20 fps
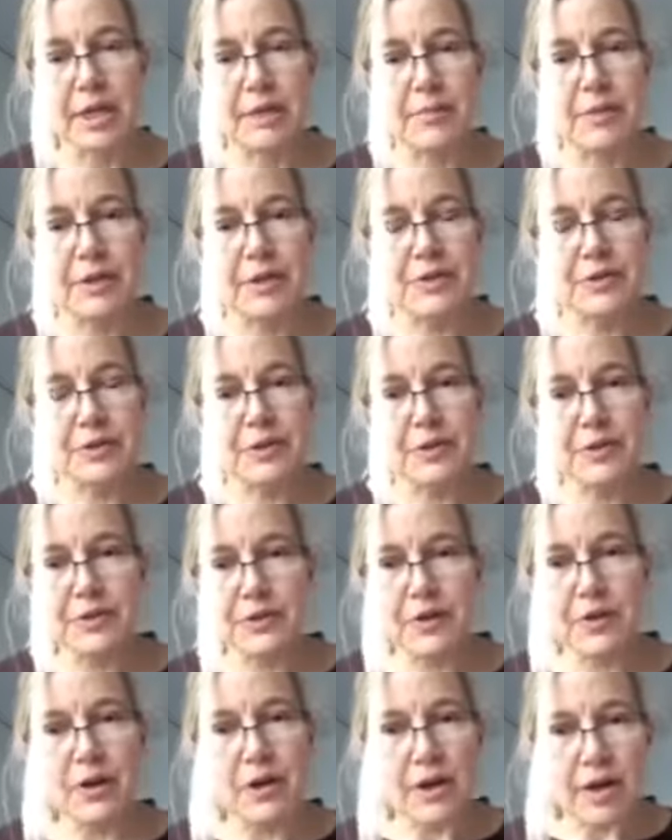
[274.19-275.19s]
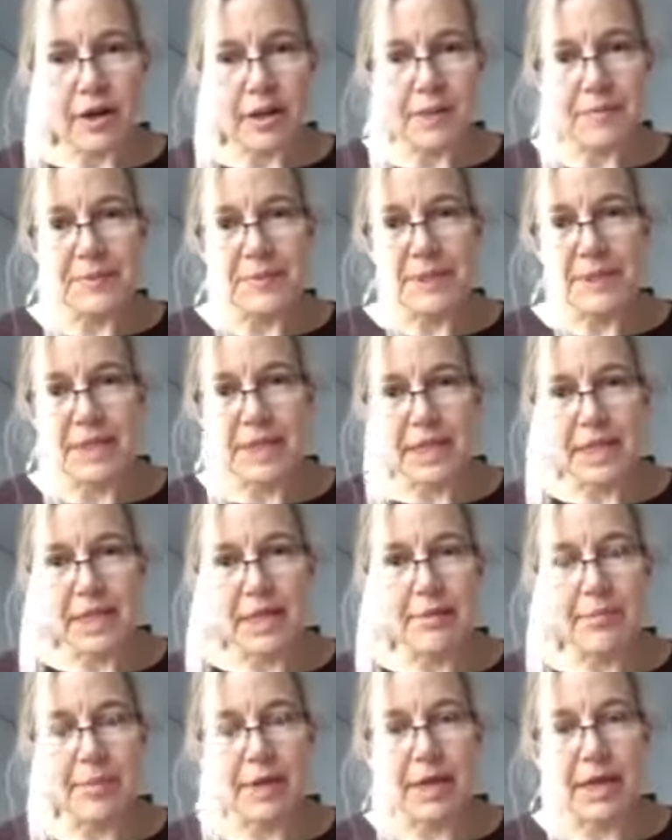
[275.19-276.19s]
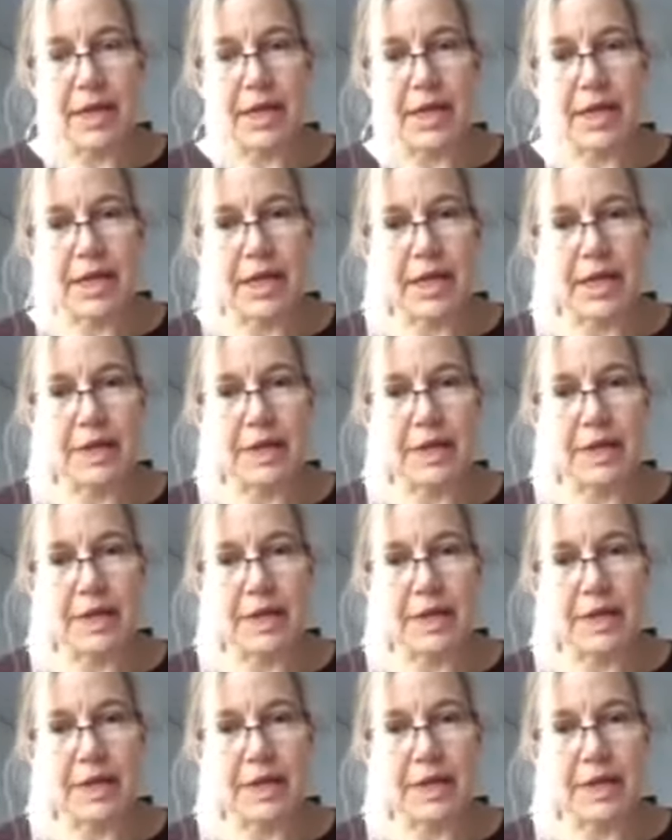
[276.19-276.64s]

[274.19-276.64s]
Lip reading: because those are all upsetting my